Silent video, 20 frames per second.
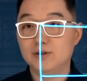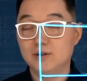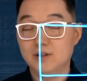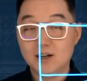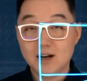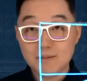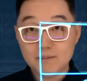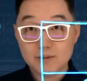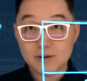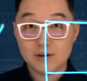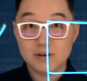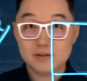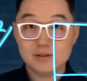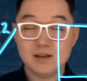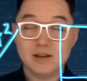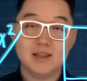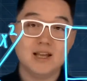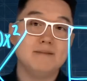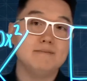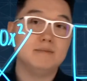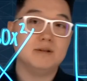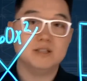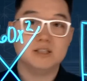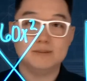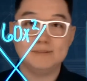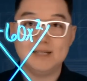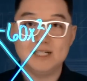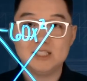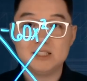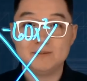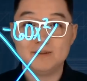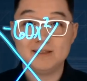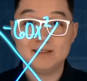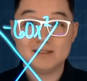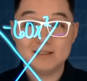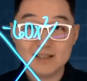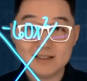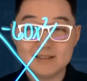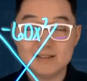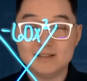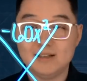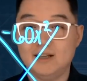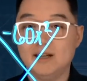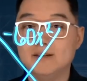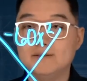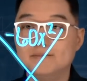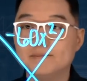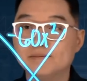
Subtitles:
numbers that multiplies to be 60.